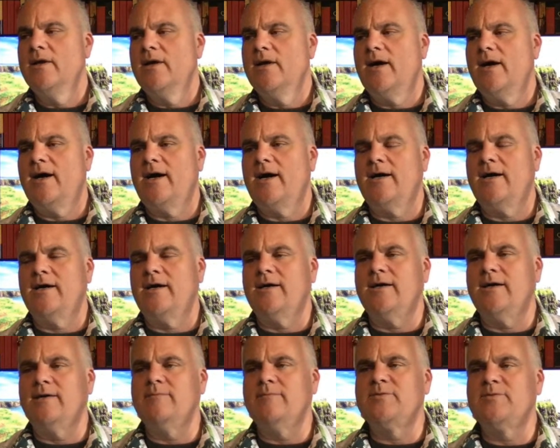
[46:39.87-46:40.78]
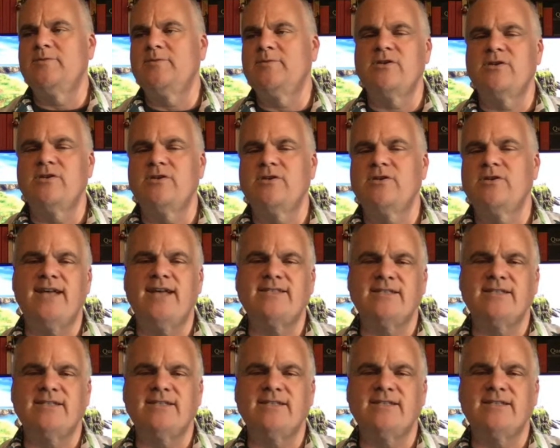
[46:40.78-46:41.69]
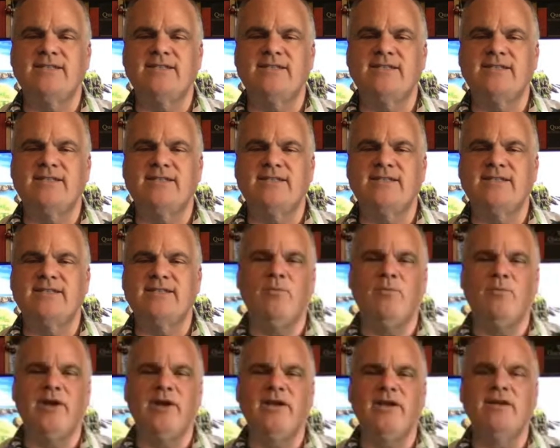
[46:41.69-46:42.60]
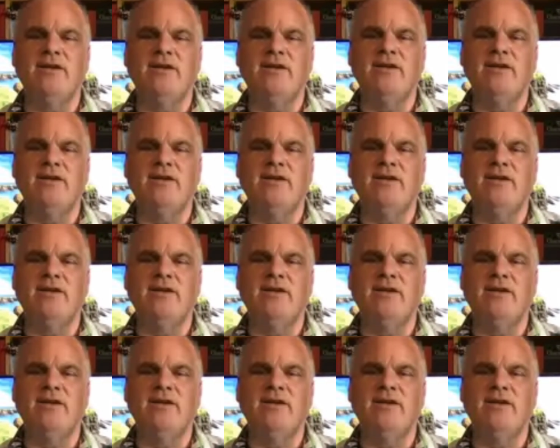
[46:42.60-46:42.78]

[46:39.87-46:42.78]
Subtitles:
That's a time when